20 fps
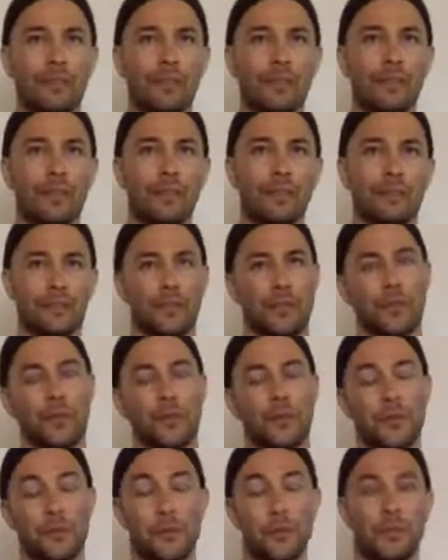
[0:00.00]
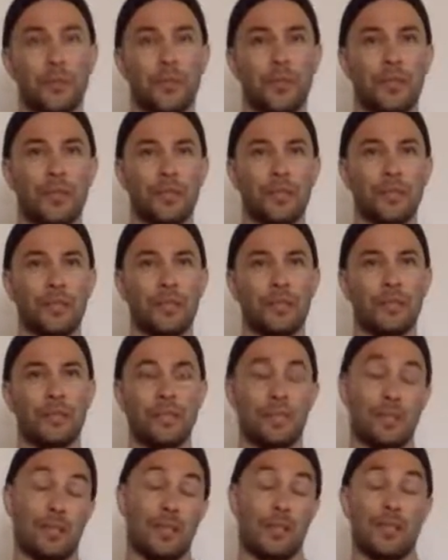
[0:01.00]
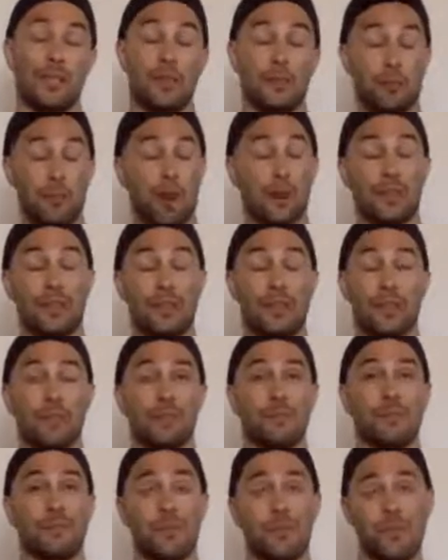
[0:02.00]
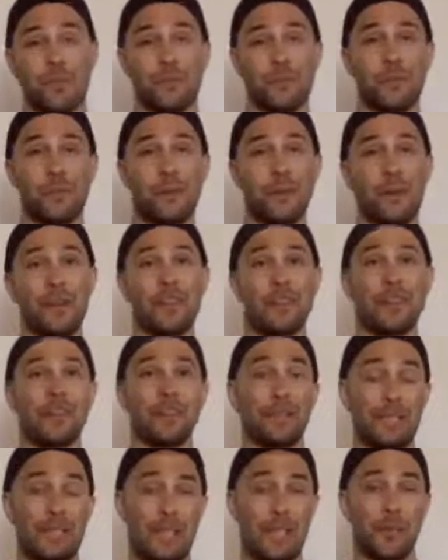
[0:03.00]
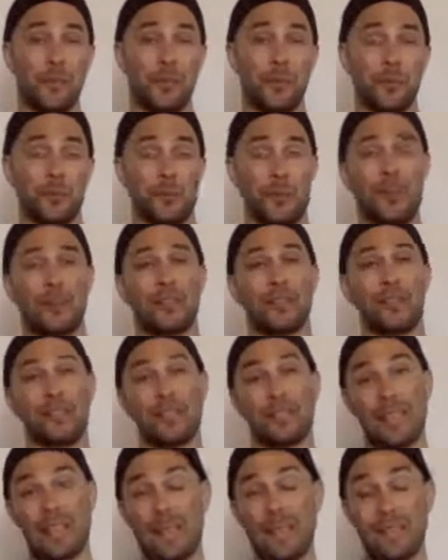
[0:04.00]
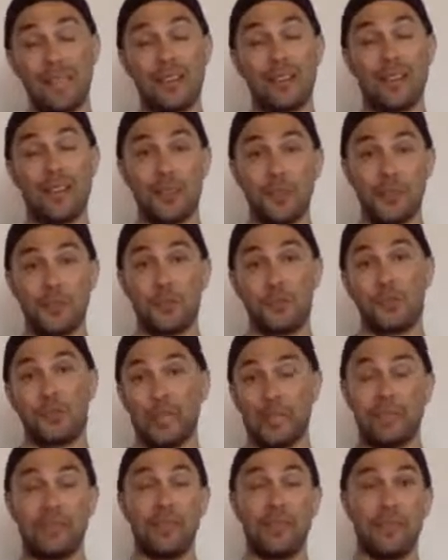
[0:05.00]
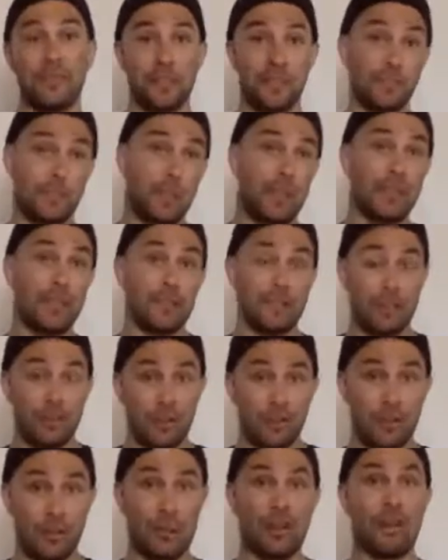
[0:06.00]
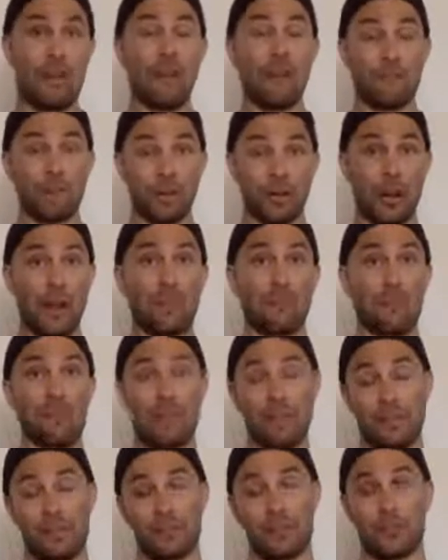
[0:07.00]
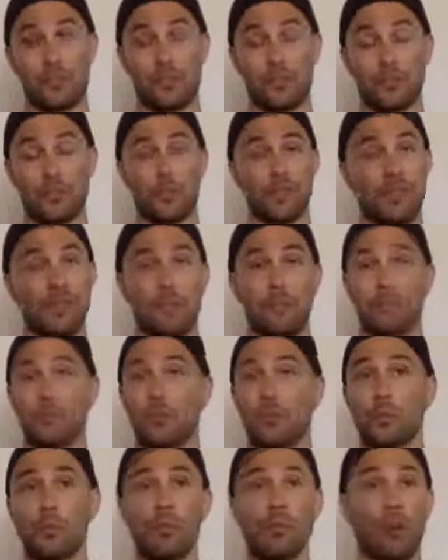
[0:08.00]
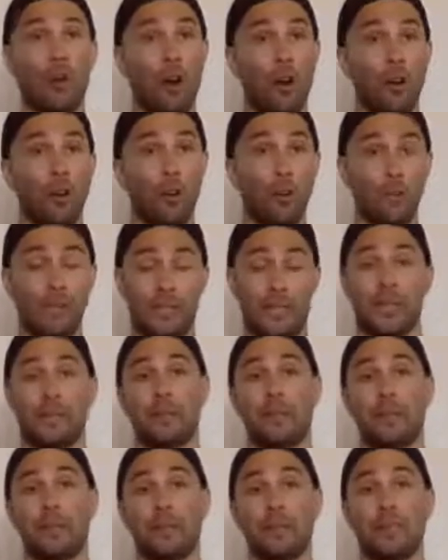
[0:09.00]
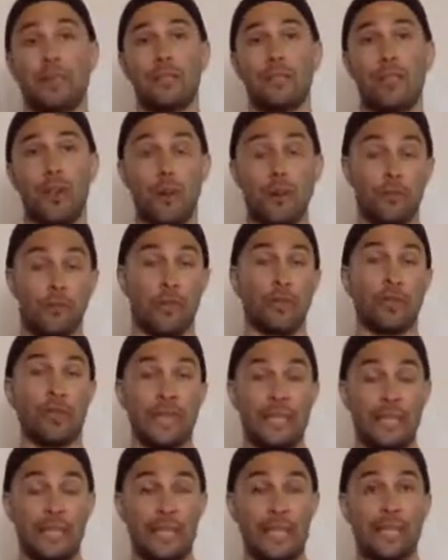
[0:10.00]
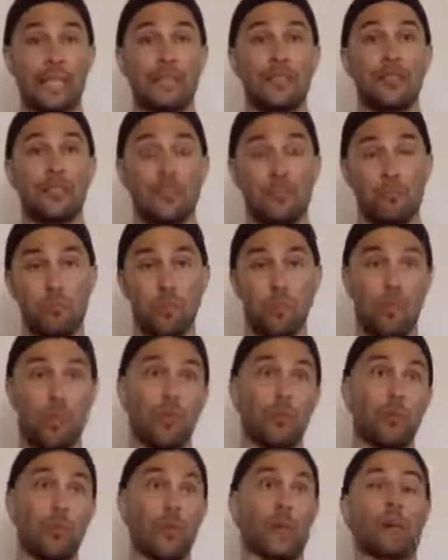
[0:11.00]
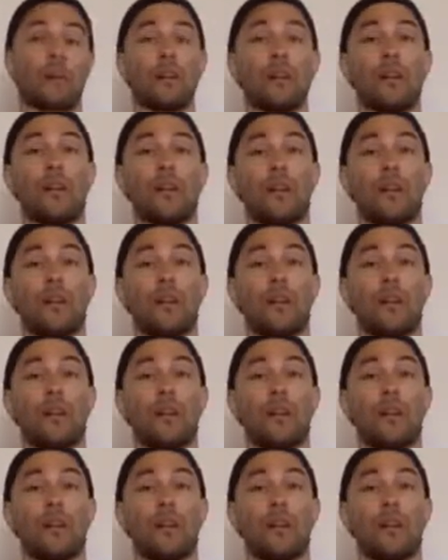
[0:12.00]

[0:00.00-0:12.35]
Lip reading: so it's the process. We want to engage with the process, and then also leave enough space in there for everything to turn. I'm sure we've all experienced overeating to the point where